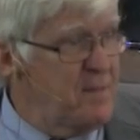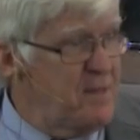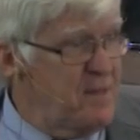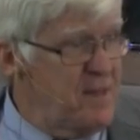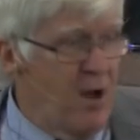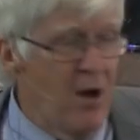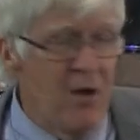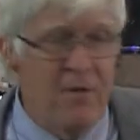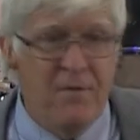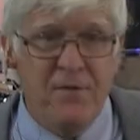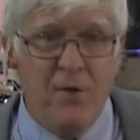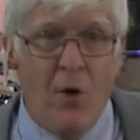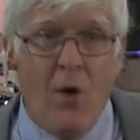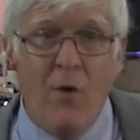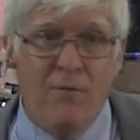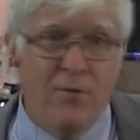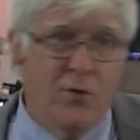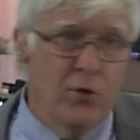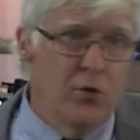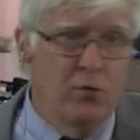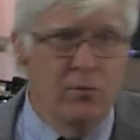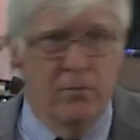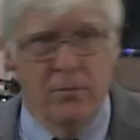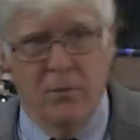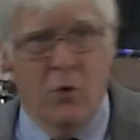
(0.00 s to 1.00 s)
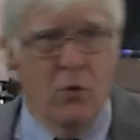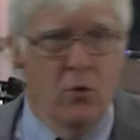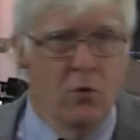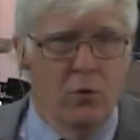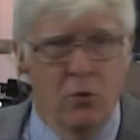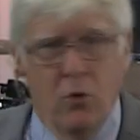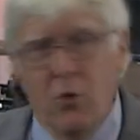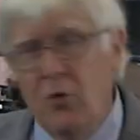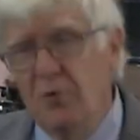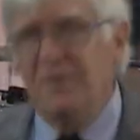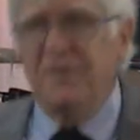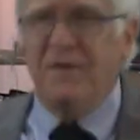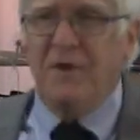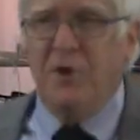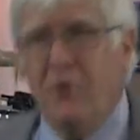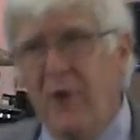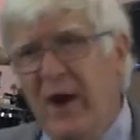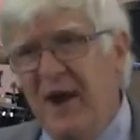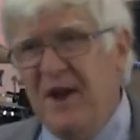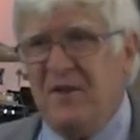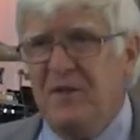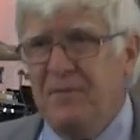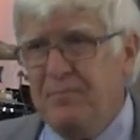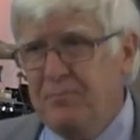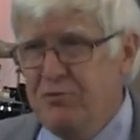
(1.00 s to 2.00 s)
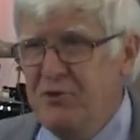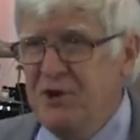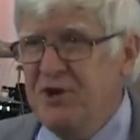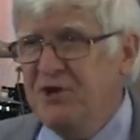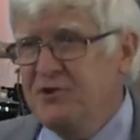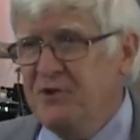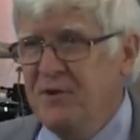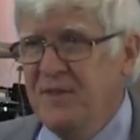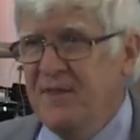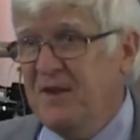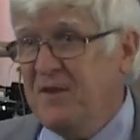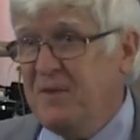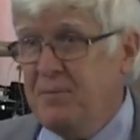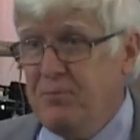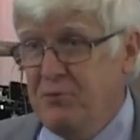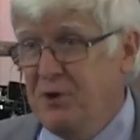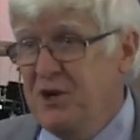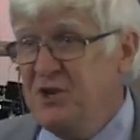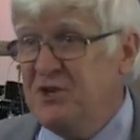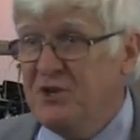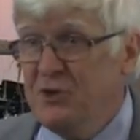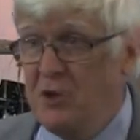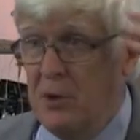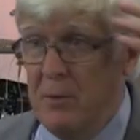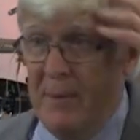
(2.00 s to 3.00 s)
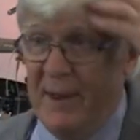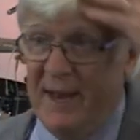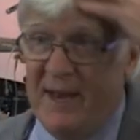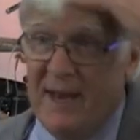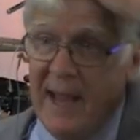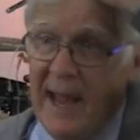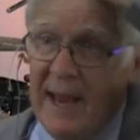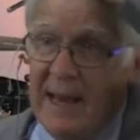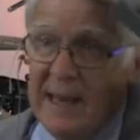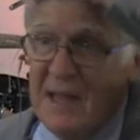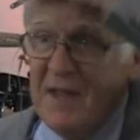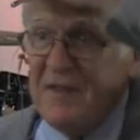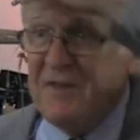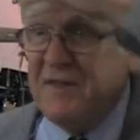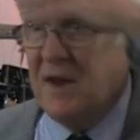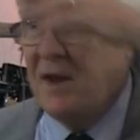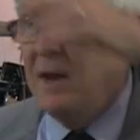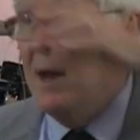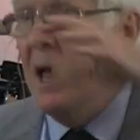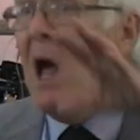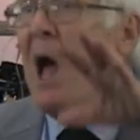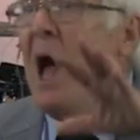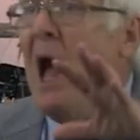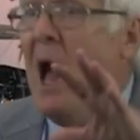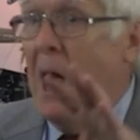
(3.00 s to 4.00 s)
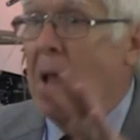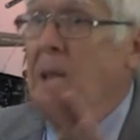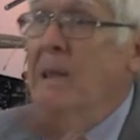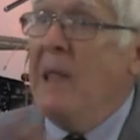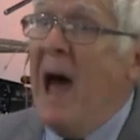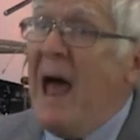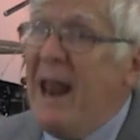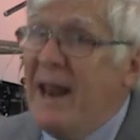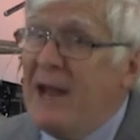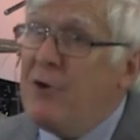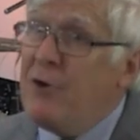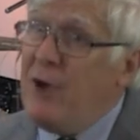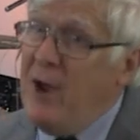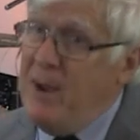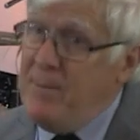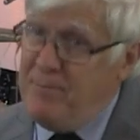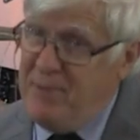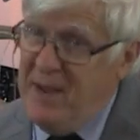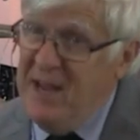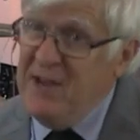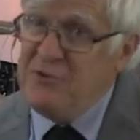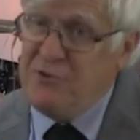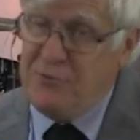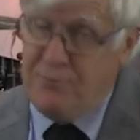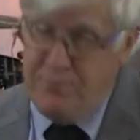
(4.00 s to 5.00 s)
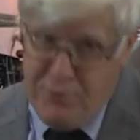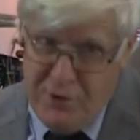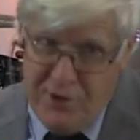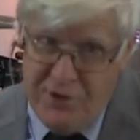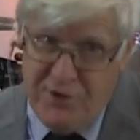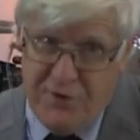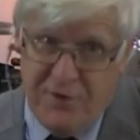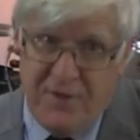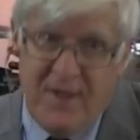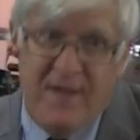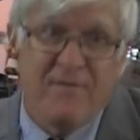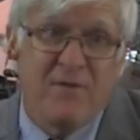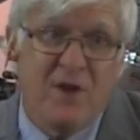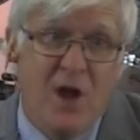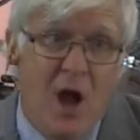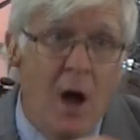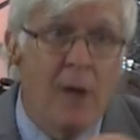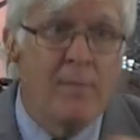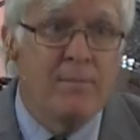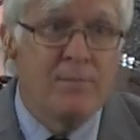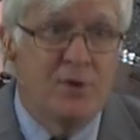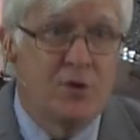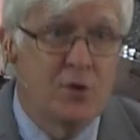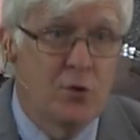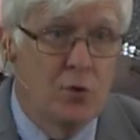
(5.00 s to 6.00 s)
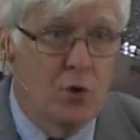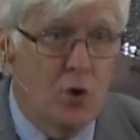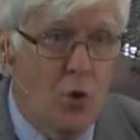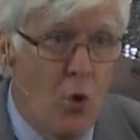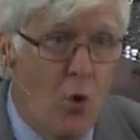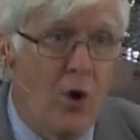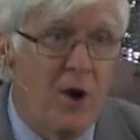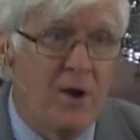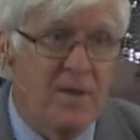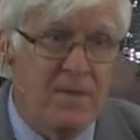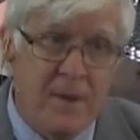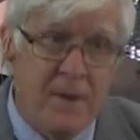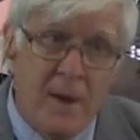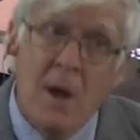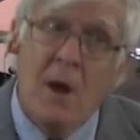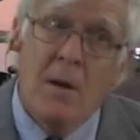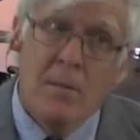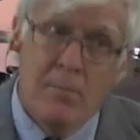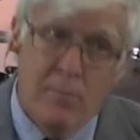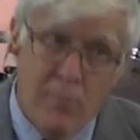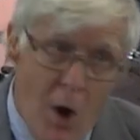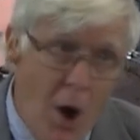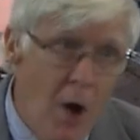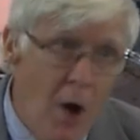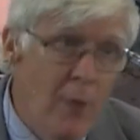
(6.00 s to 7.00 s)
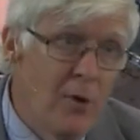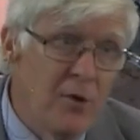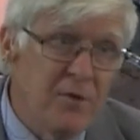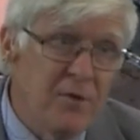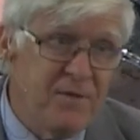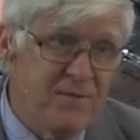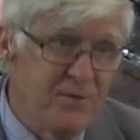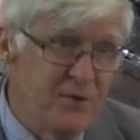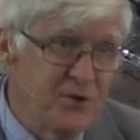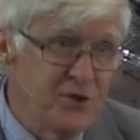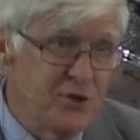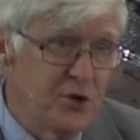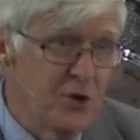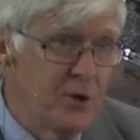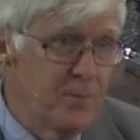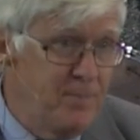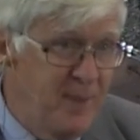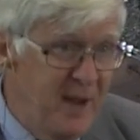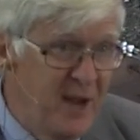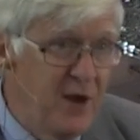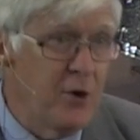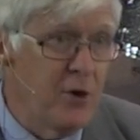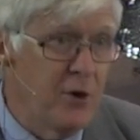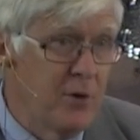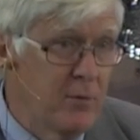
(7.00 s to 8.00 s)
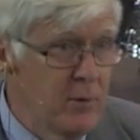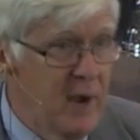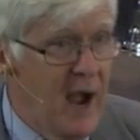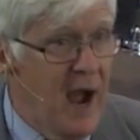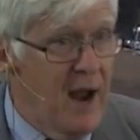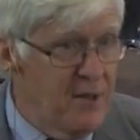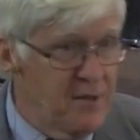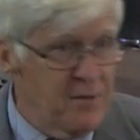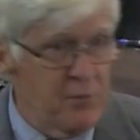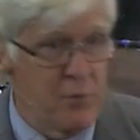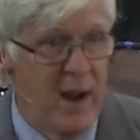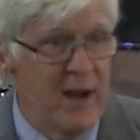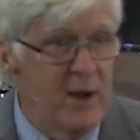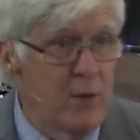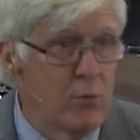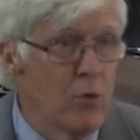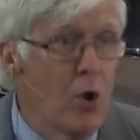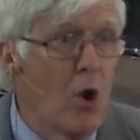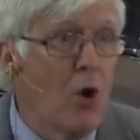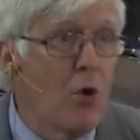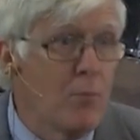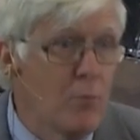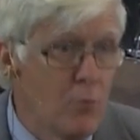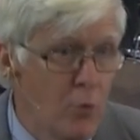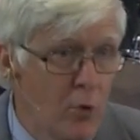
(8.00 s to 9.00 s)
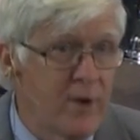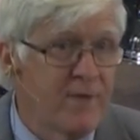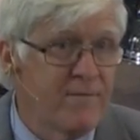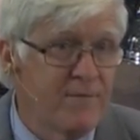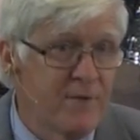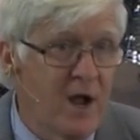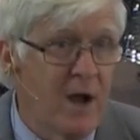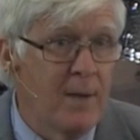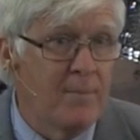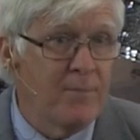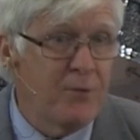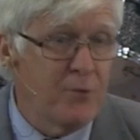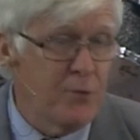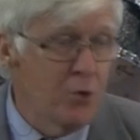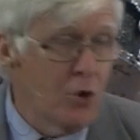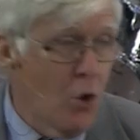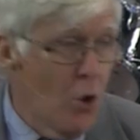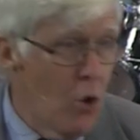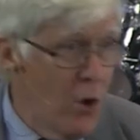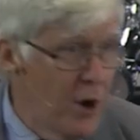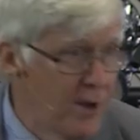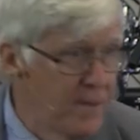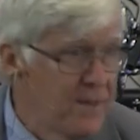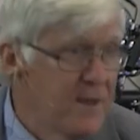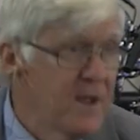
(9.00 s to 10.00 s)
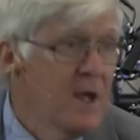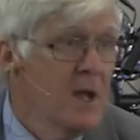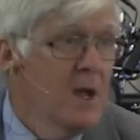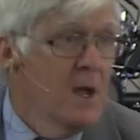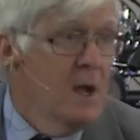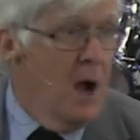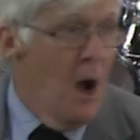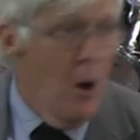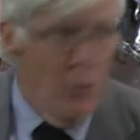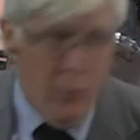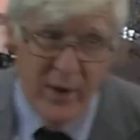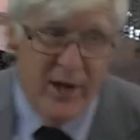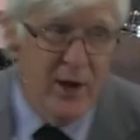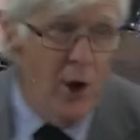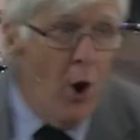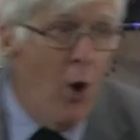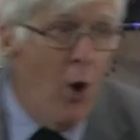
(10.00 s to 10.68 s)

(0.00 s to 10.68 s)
themselves over who's the greatest preacher that's preached them? And, and listen, a lot of great pe- preachers have come to Corinth. Almost for sure, Peter on his way to Rome would have come through Corinth. Uh, we